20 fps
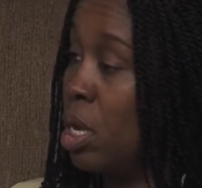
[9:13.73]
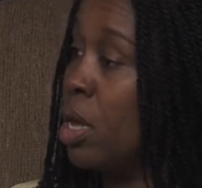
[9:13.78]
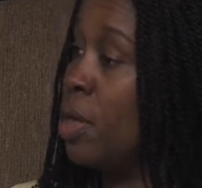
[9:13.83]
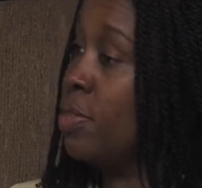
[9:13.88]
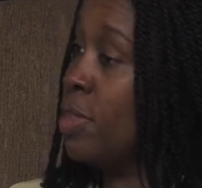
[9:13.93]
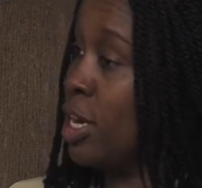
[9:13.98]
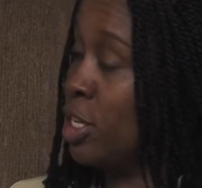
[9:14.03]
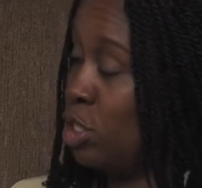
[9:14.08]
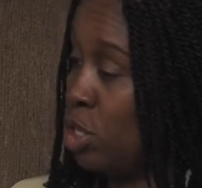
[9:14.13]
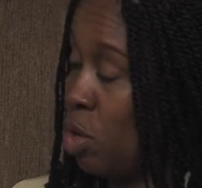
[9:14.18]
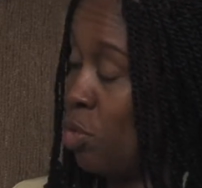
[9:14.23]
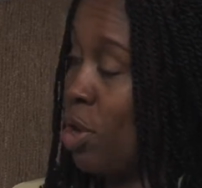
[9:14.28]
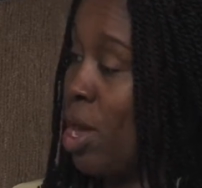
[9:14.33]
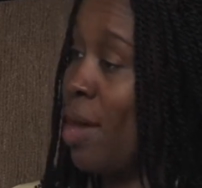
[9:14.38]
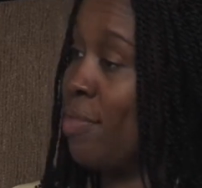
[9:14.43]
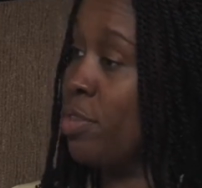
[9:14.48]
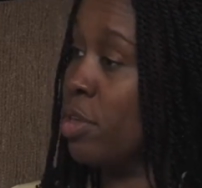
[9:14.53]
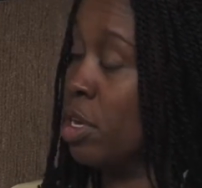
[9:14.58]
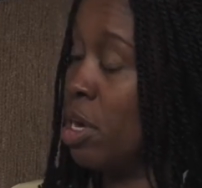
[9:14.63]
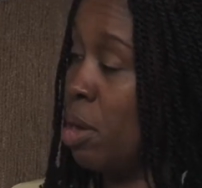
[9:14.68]
Yes. They don't
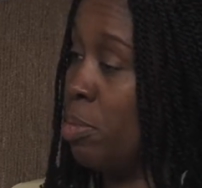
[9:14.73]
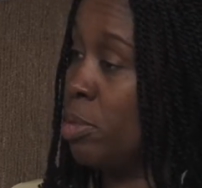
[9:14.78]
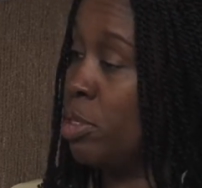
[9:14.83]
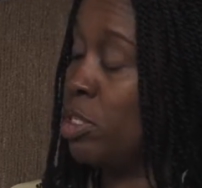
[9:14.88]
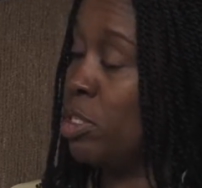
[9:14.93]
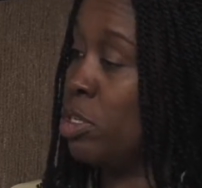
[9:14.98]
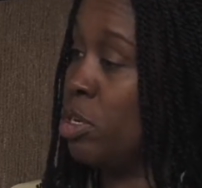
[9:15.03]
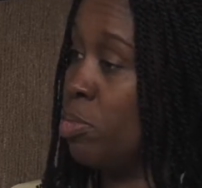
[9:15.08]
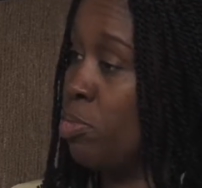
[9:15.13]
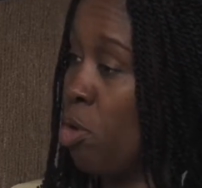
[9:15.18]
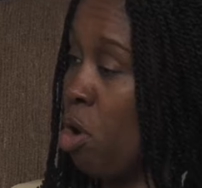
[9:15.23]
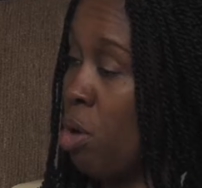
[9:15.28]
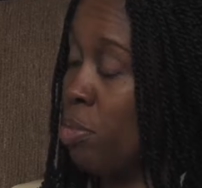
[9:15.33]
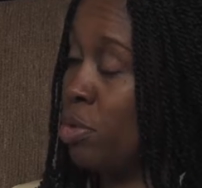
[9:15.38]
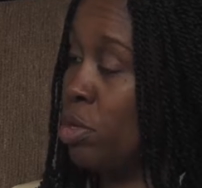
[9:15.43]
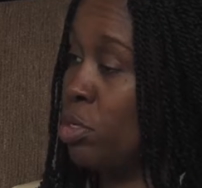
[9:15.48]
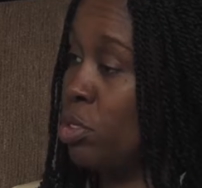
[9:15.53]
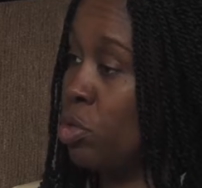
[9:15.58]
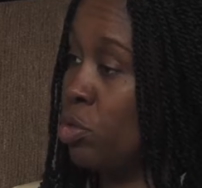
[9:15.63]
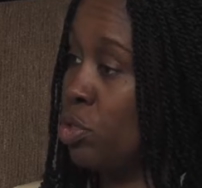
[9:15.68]
have to come into the Department
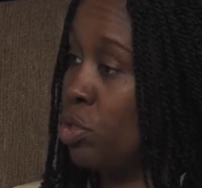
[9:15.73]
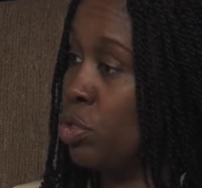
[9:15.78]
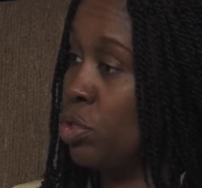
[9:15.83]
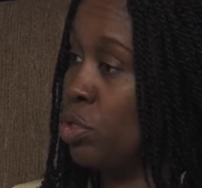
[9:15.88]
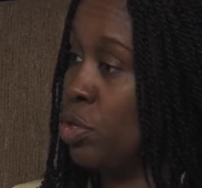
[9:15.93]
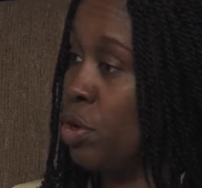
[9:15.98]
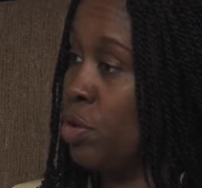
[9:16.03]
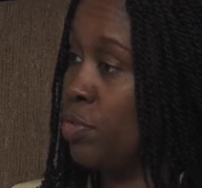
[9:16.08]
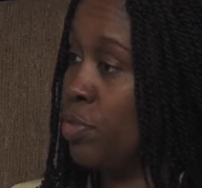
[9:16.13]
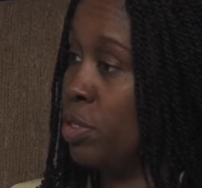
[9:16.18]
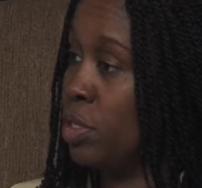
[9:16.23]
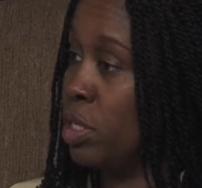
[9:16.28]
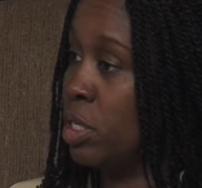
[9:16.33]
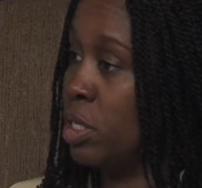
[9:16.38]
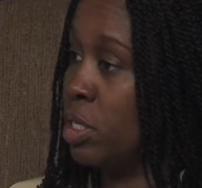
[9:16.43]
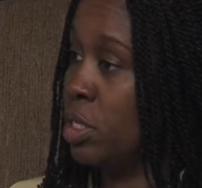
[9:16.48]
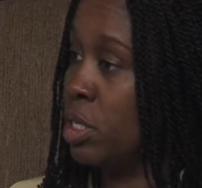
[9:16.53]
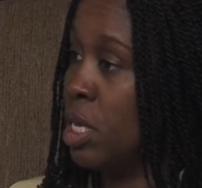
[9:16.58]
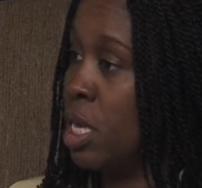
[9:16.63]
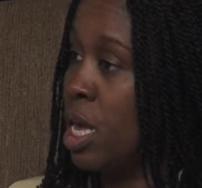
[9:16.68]
of Social Services. They
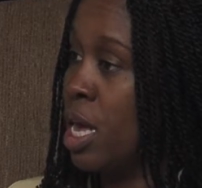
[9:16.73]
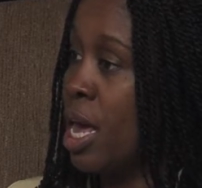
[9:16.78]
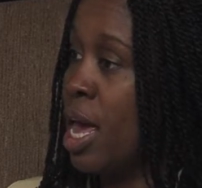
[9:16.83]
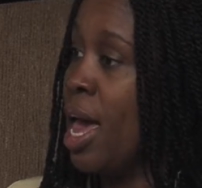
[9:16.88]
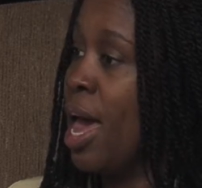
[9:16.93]
do not.